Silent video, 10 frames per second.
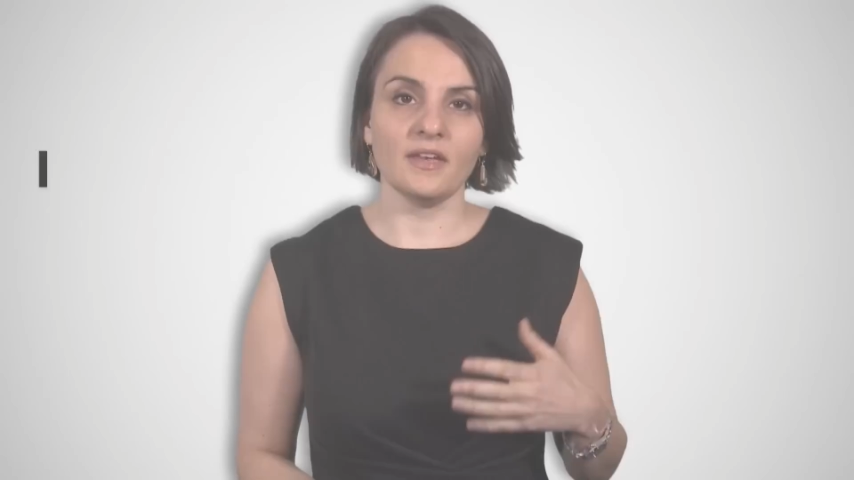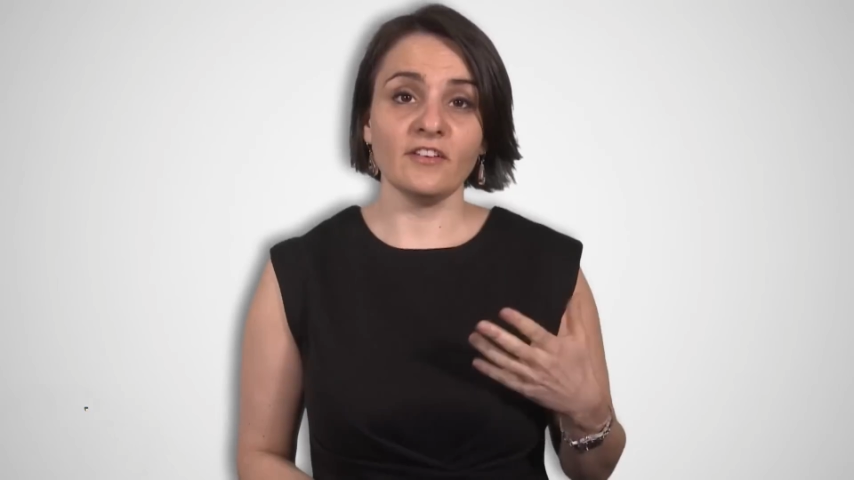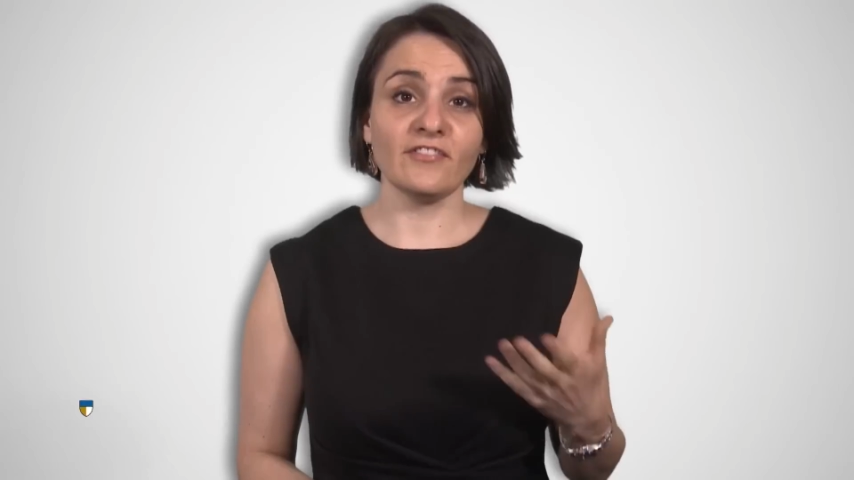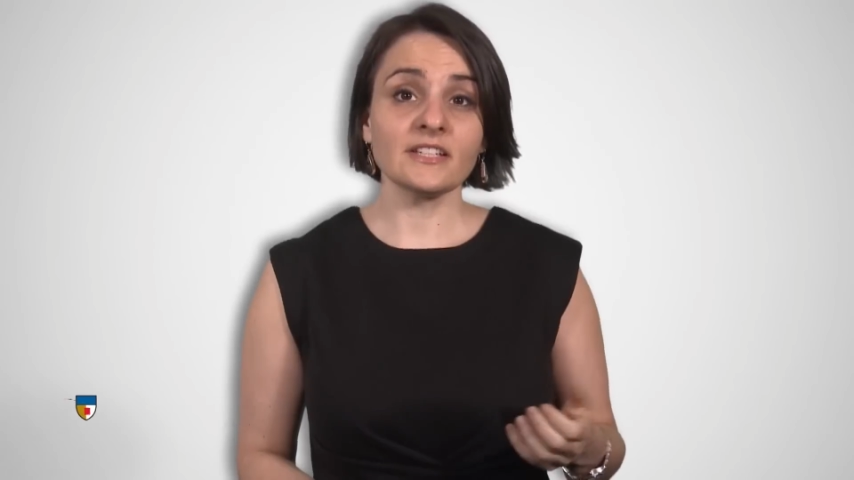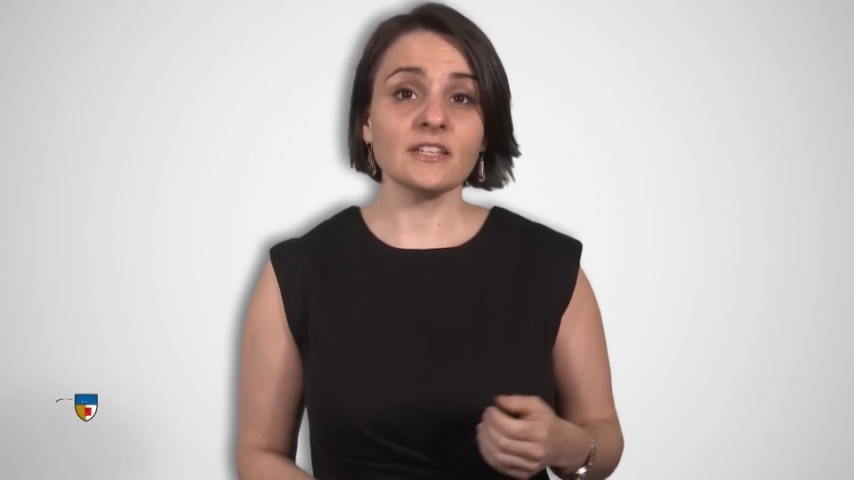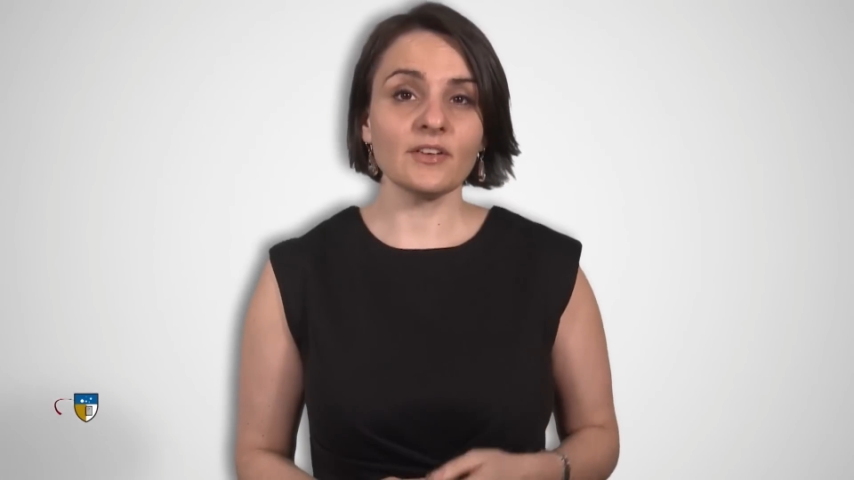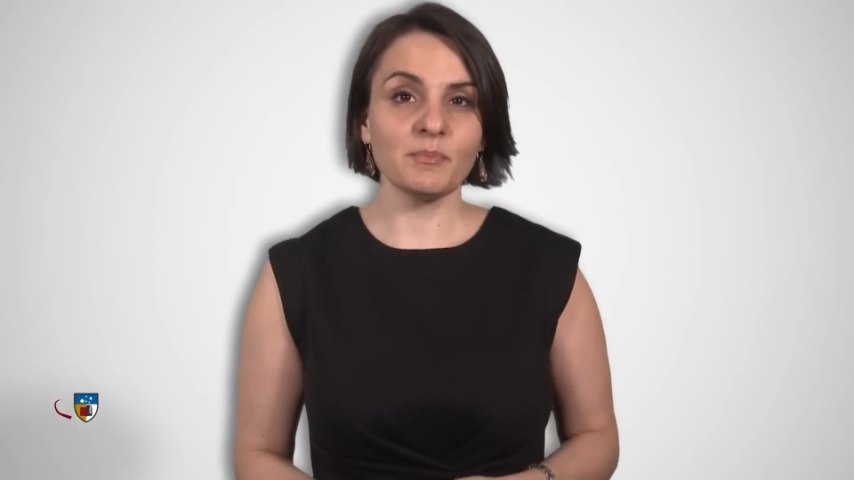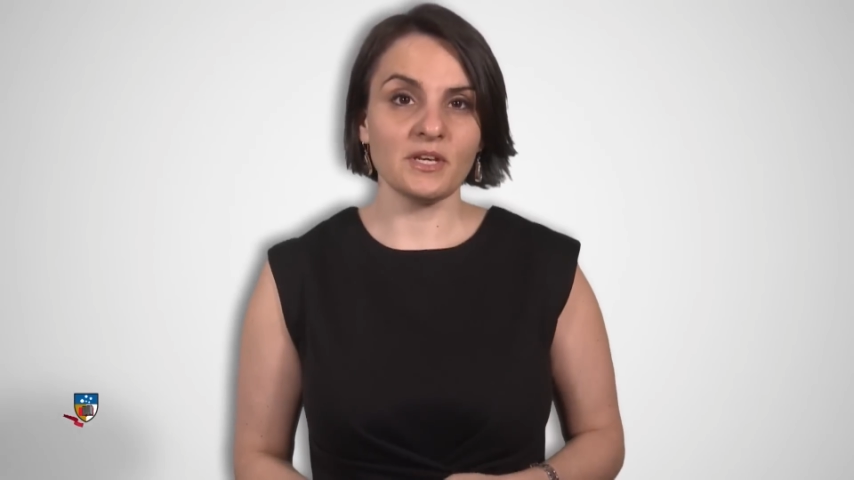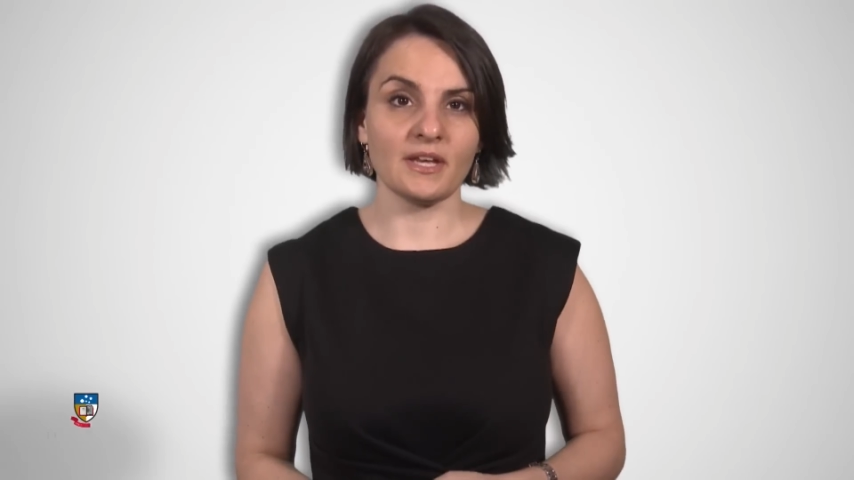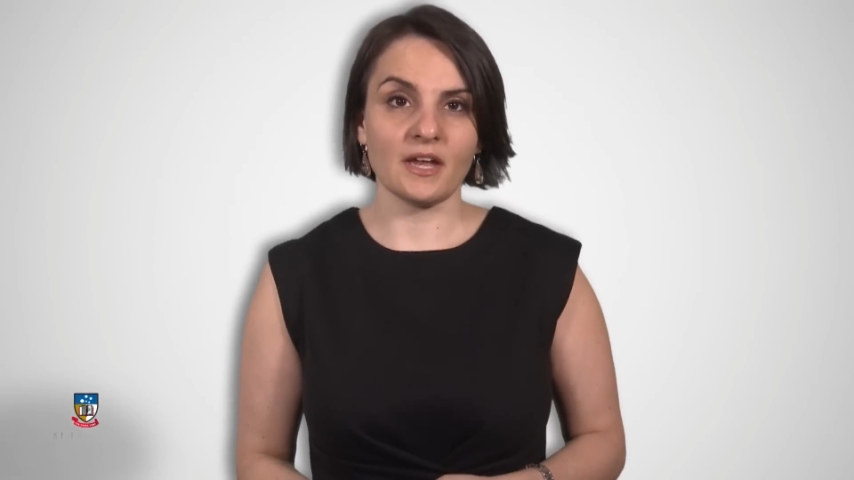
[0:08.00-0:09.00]
Effective
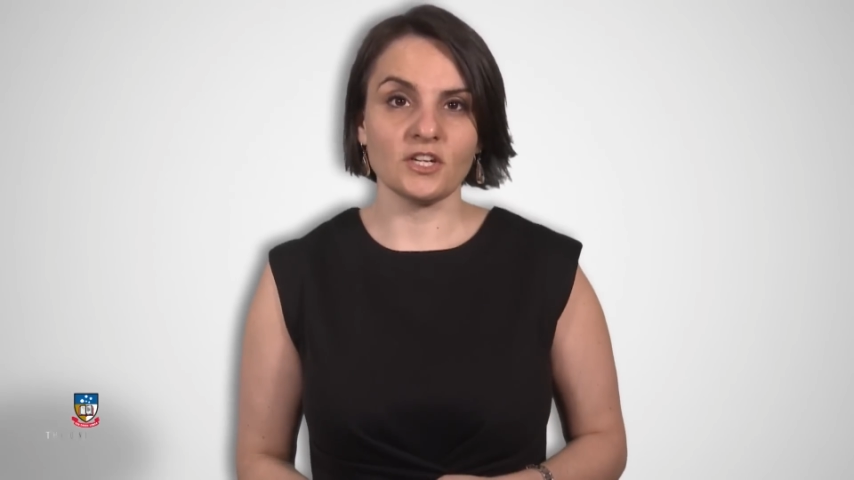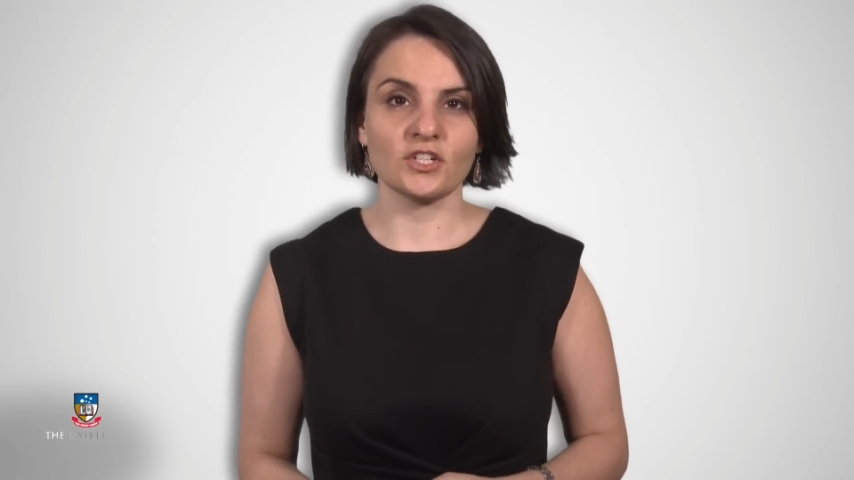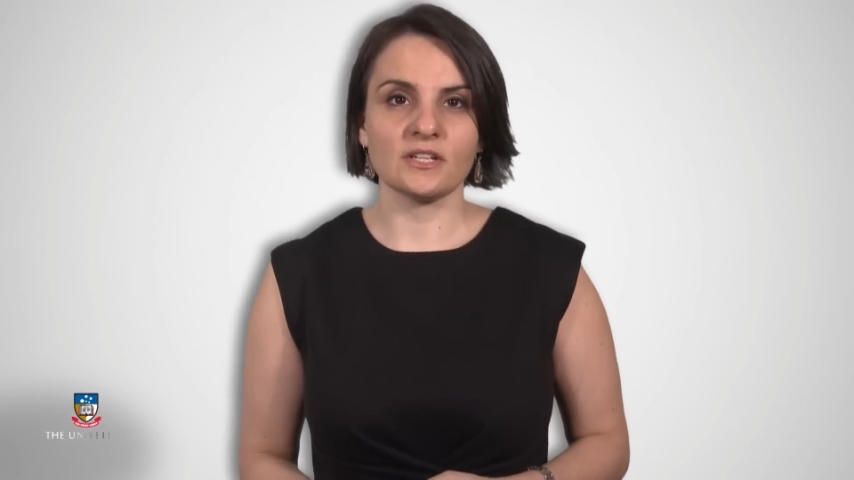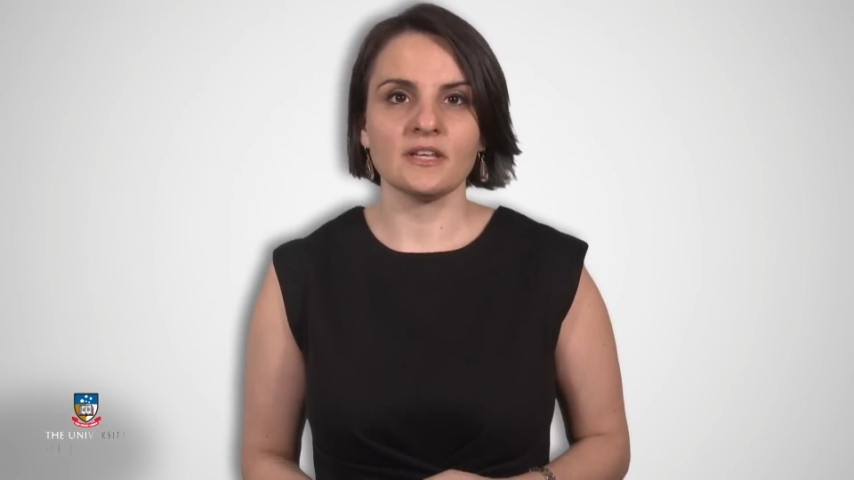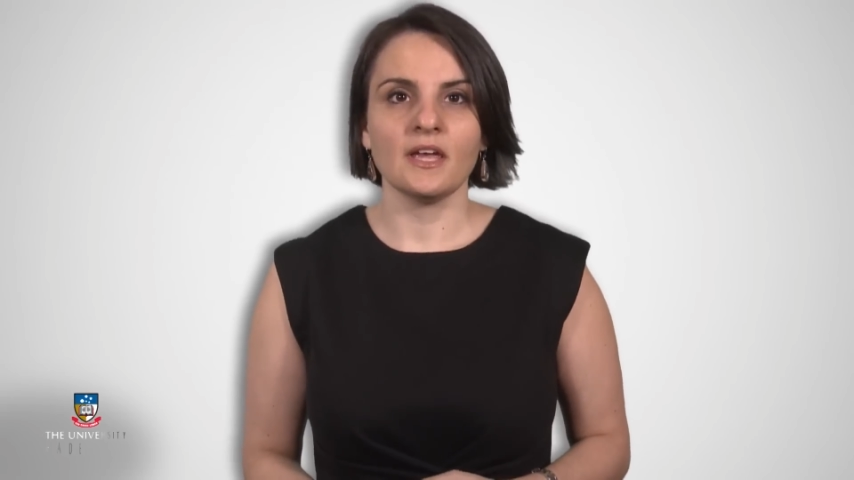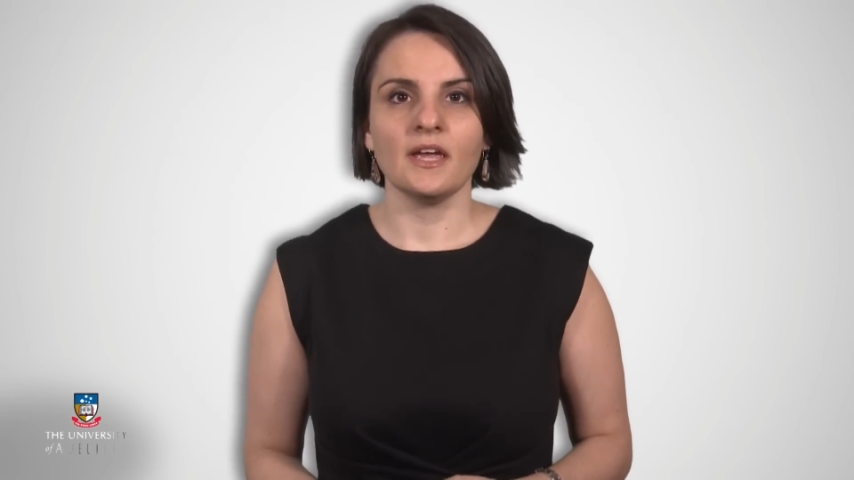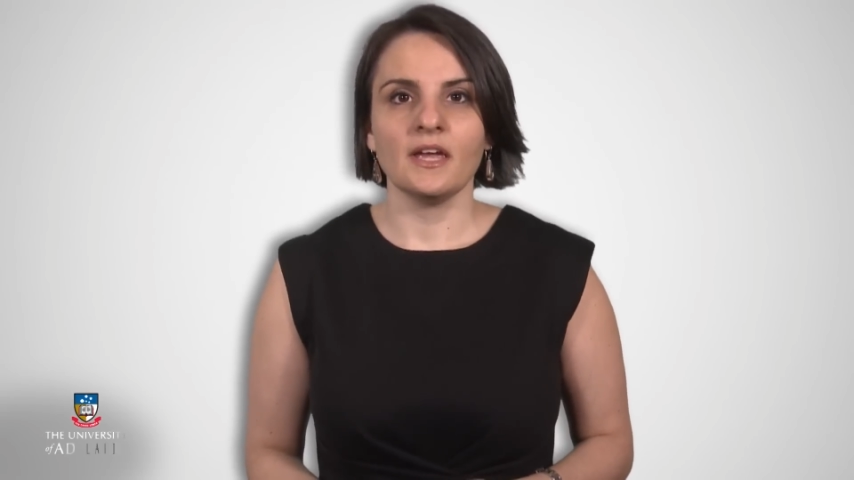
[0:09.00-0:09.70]
communication